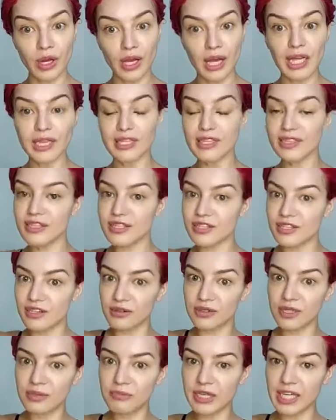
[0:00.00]
And this is
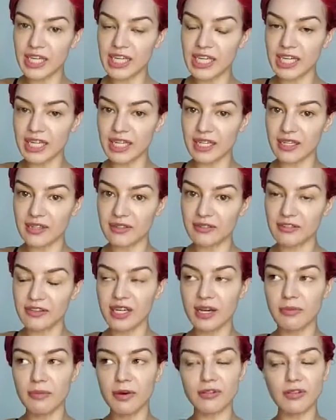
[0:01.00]
only beginning.
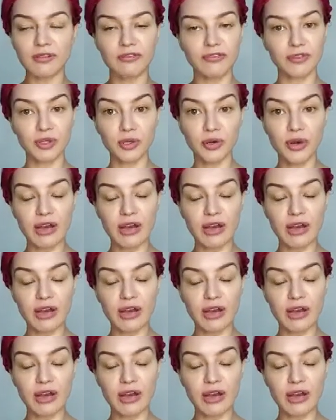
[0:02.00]
Think about if you